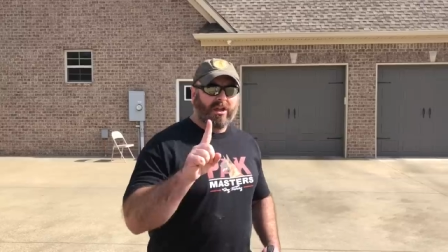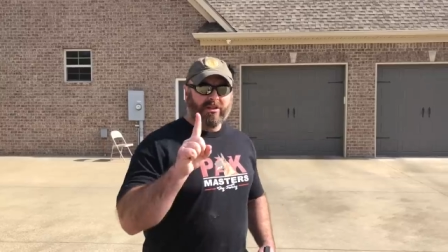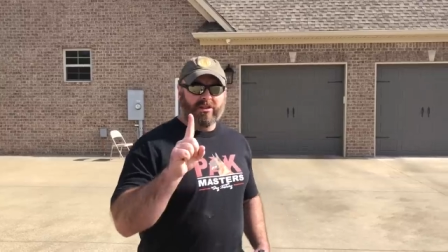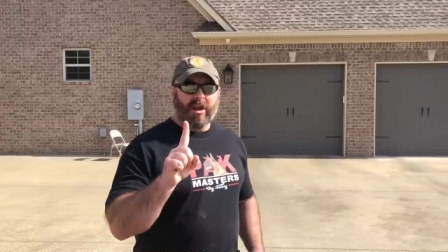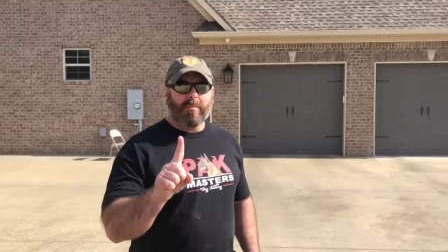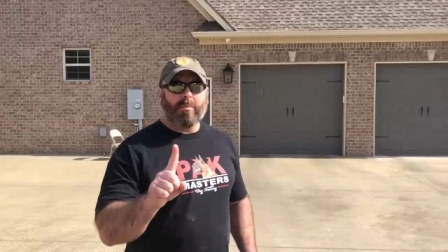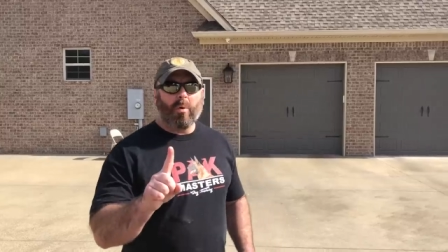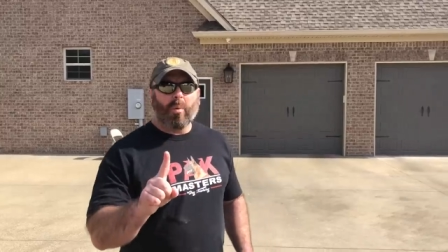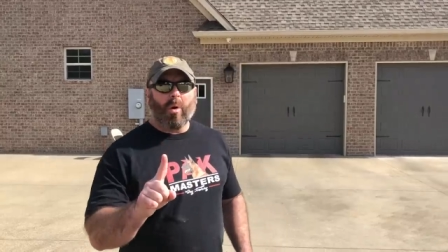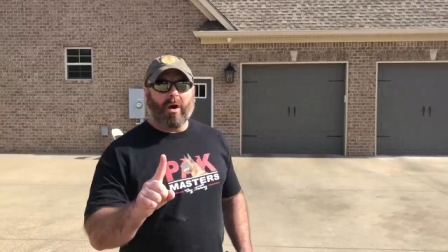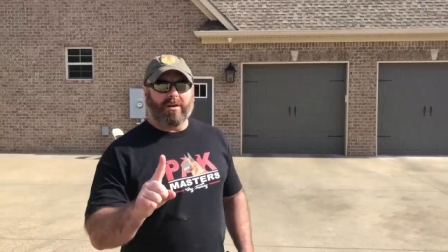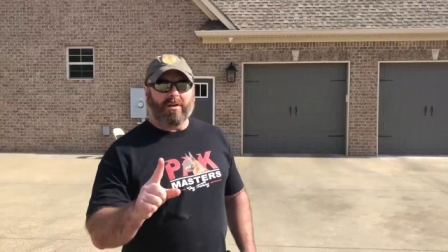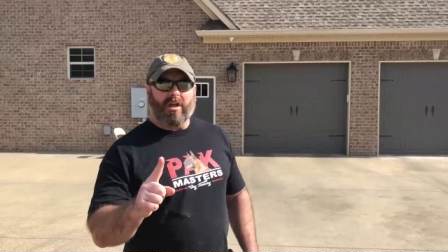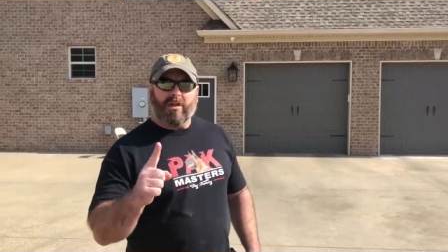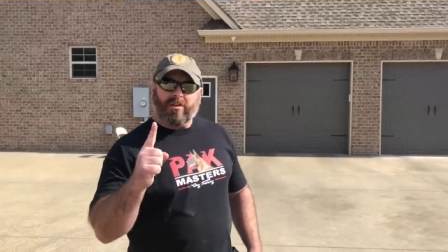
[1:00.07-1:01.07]
Number
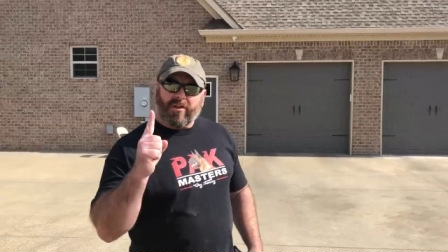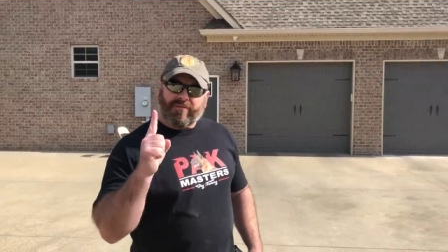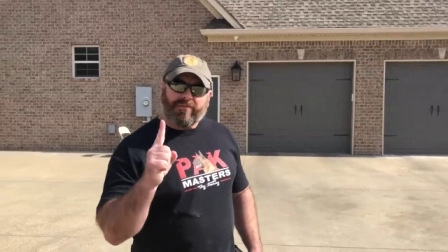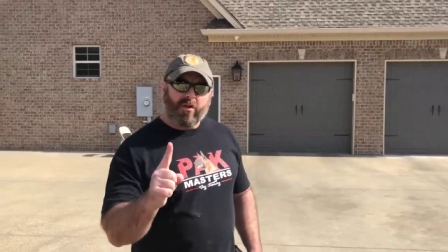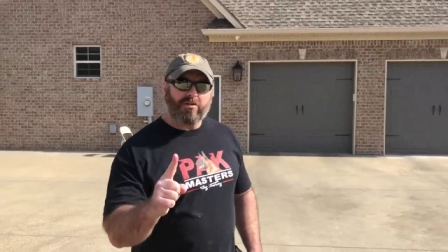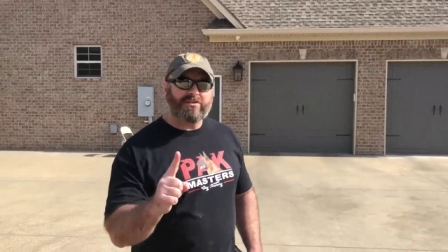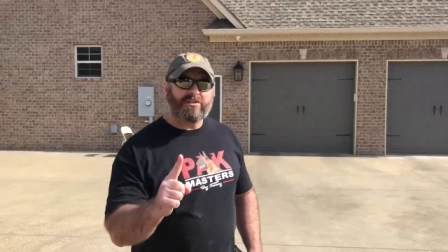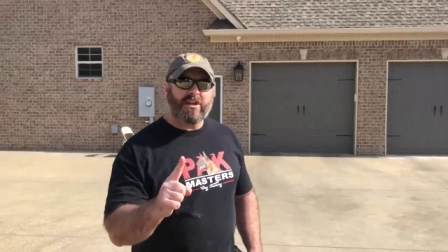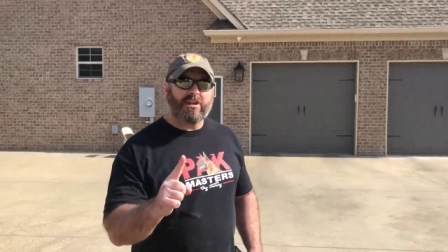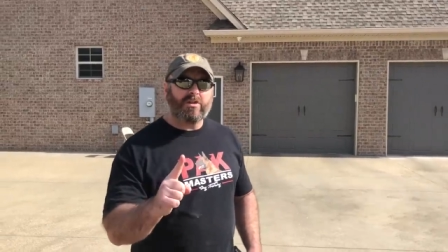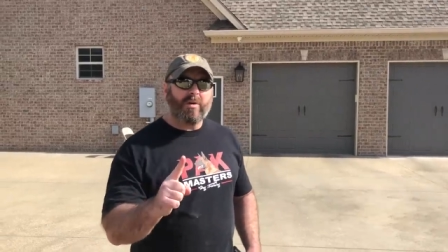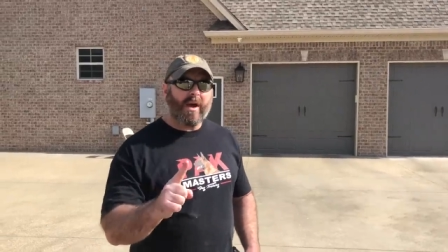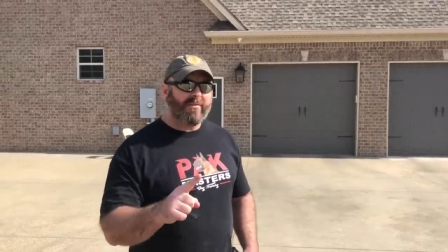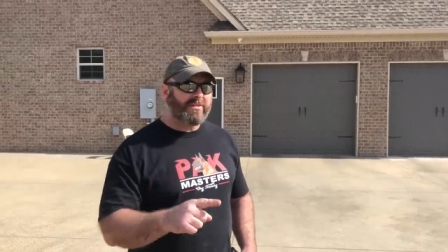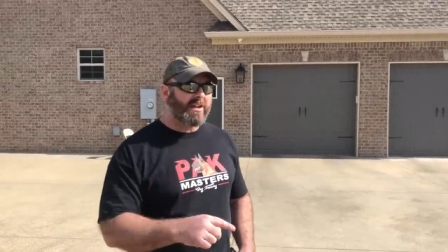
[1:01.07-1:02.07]
one, the first thing
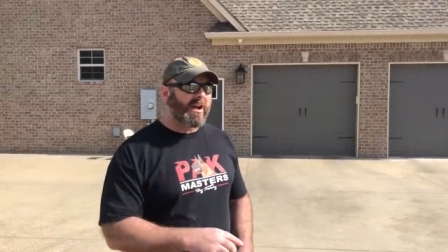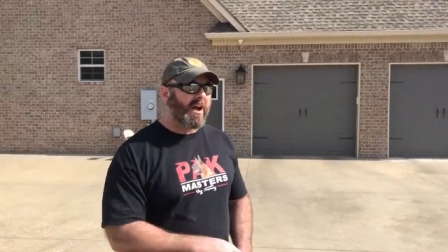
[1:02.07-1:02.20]
you have to